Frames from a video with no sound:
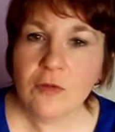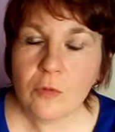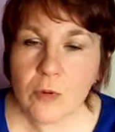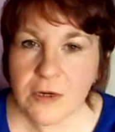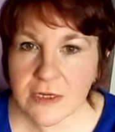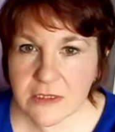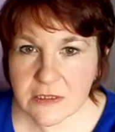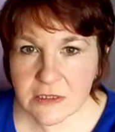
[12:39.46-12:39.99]
if you
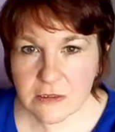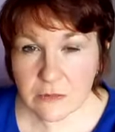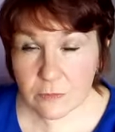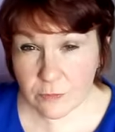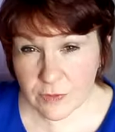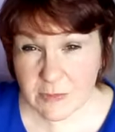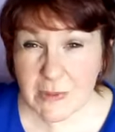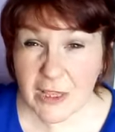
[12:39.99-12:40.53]
want it
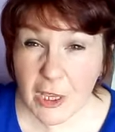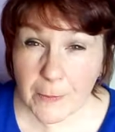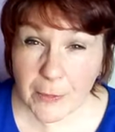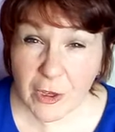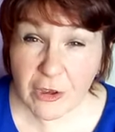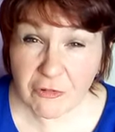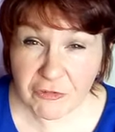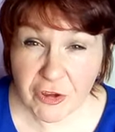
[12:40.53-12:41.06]
to smell like
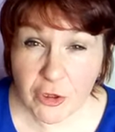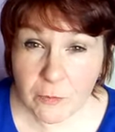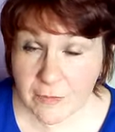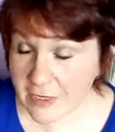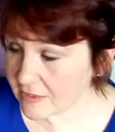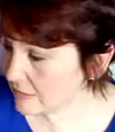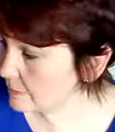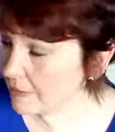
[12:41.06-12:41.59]

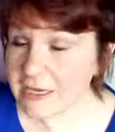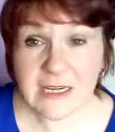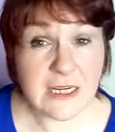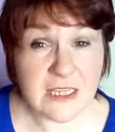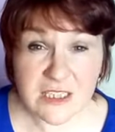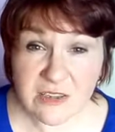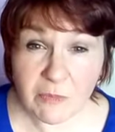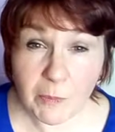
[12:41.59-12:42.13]
perfume. That's the
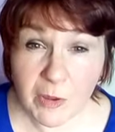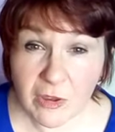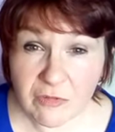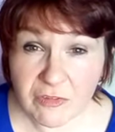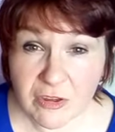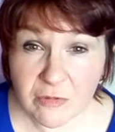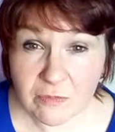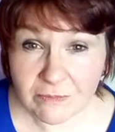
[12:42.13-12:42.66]
beginnings of
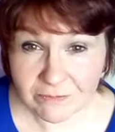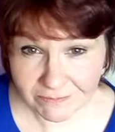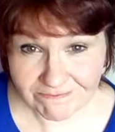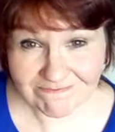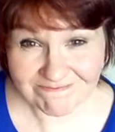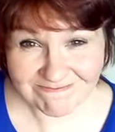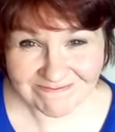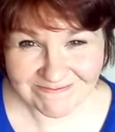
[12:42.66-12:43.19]
perfume.
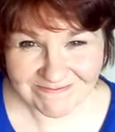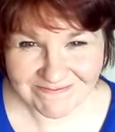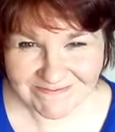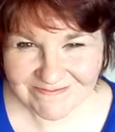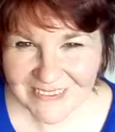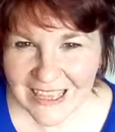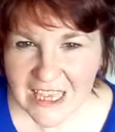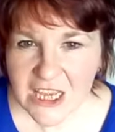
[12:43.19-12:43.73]

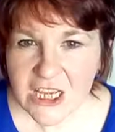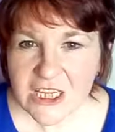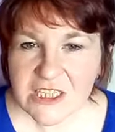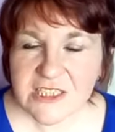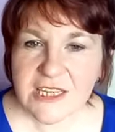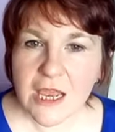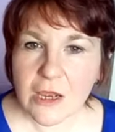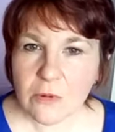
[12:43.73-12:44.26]

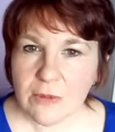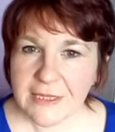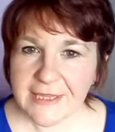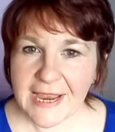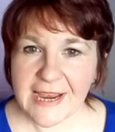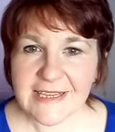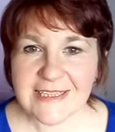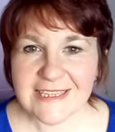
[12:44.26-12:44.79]
So
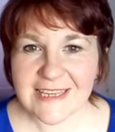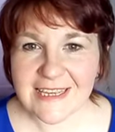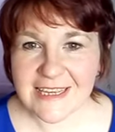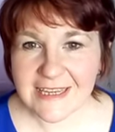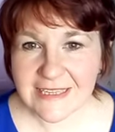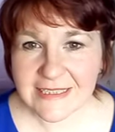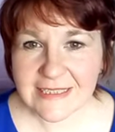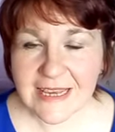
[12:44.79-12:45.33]
that
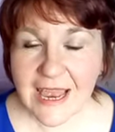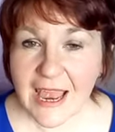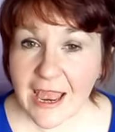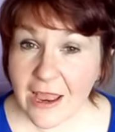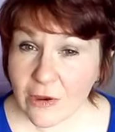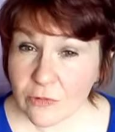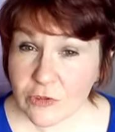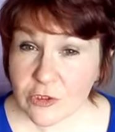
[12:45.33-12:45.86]
is
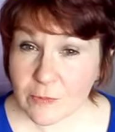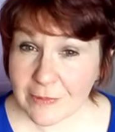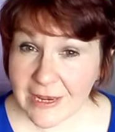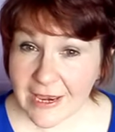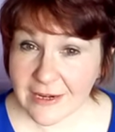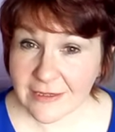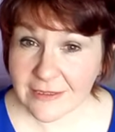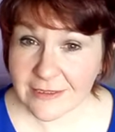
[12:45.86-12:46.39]
how to
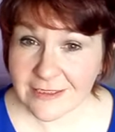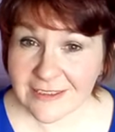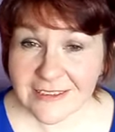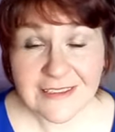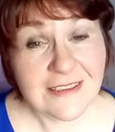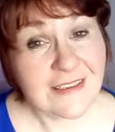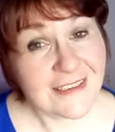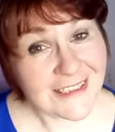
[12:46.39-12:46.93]
blend
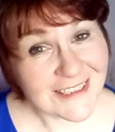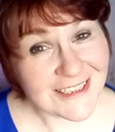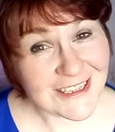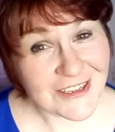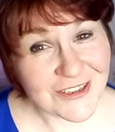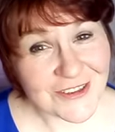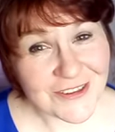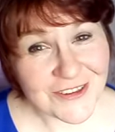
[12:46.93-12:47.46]

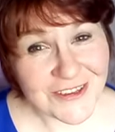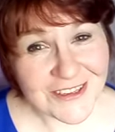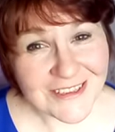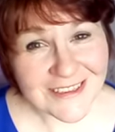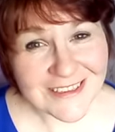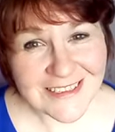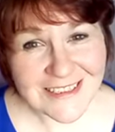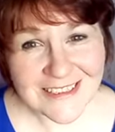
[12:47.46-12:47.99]
essential
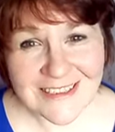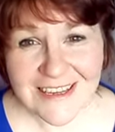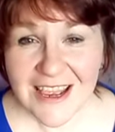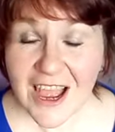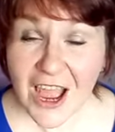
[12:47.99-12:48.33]
oils.